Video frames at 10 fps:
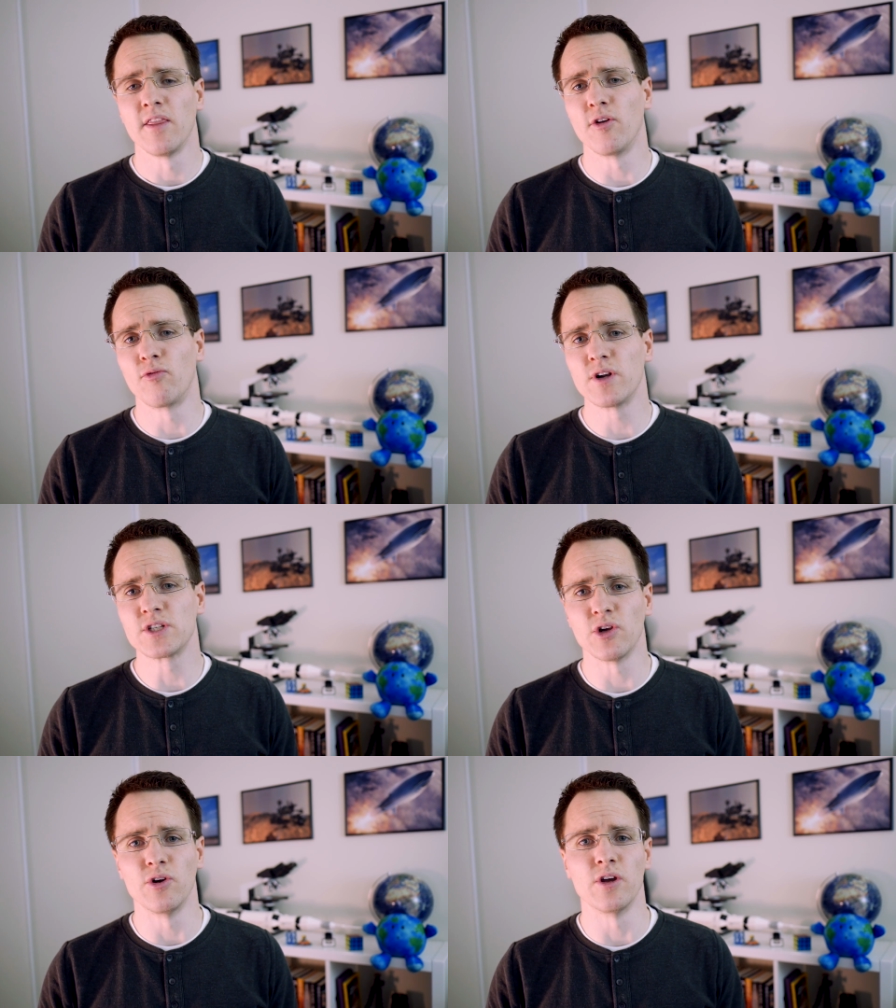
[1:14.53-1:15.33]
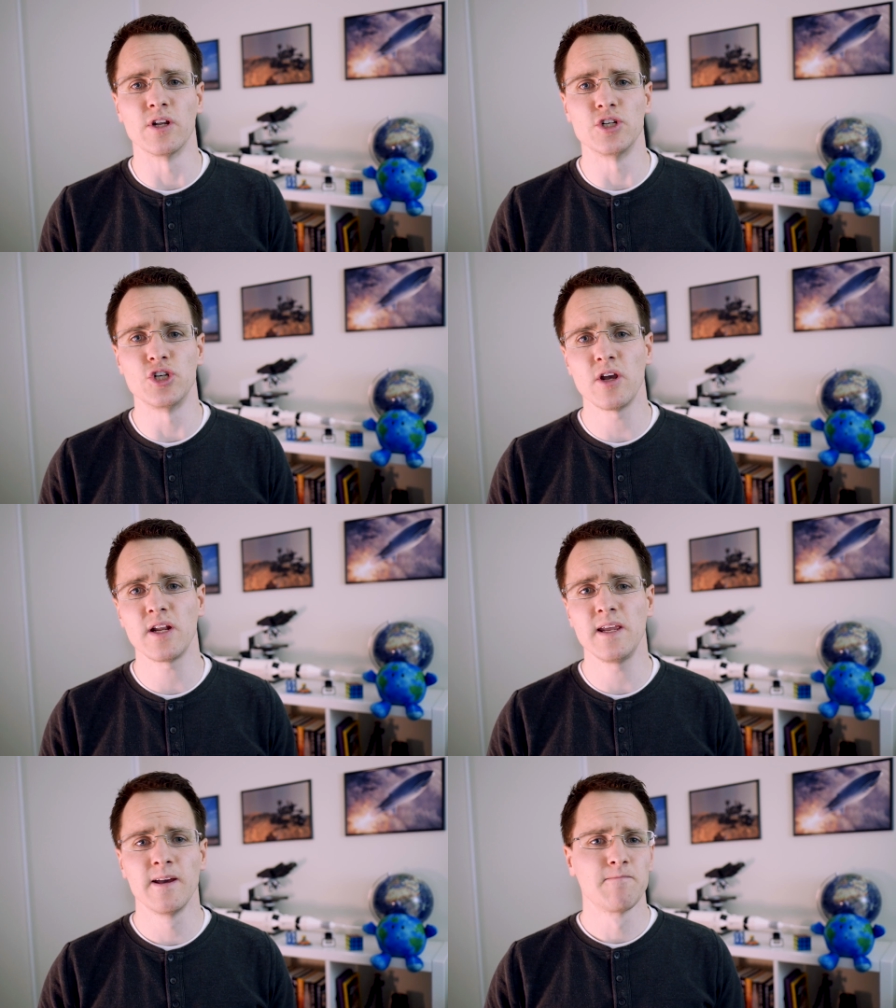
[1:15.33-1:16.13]
the return
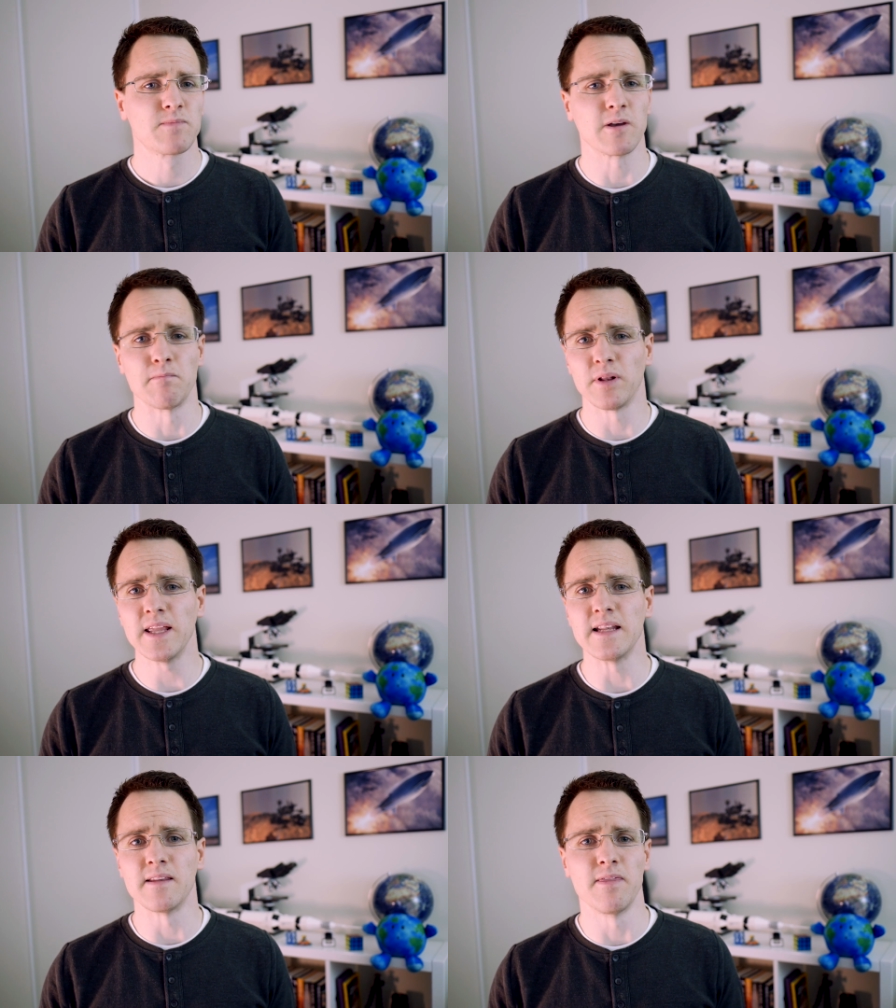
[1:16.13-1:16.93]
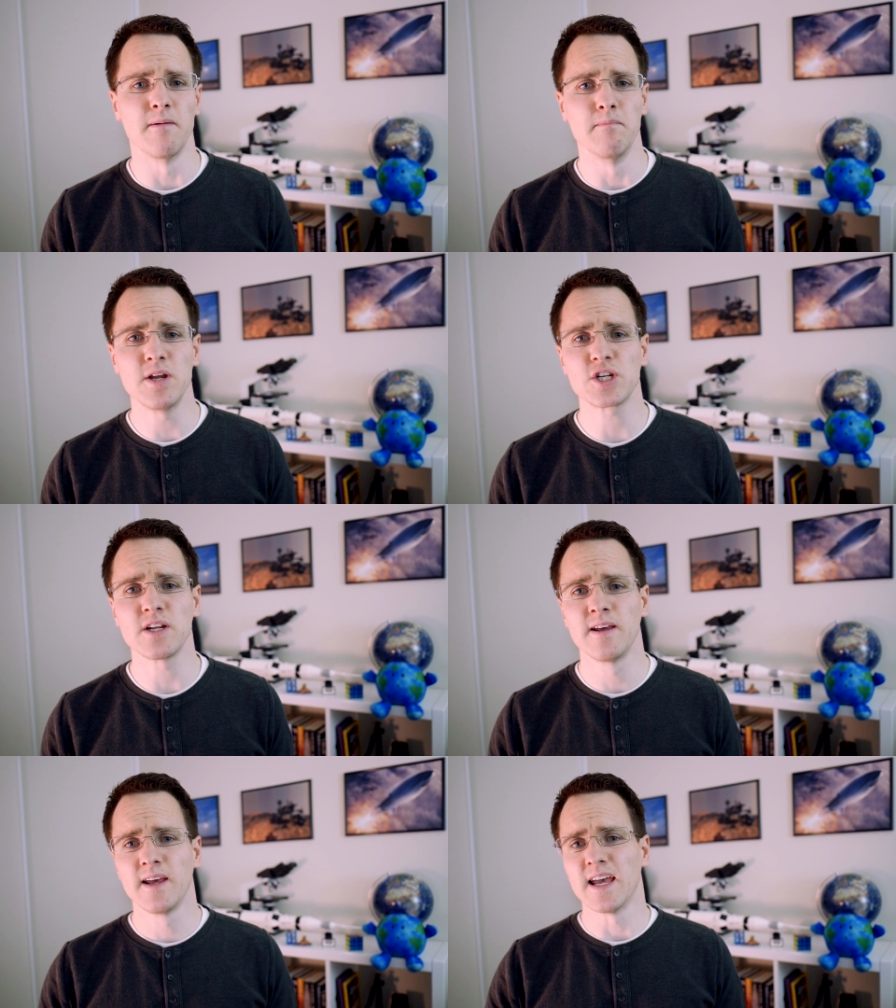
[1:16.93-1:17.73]
journey, complete the mission,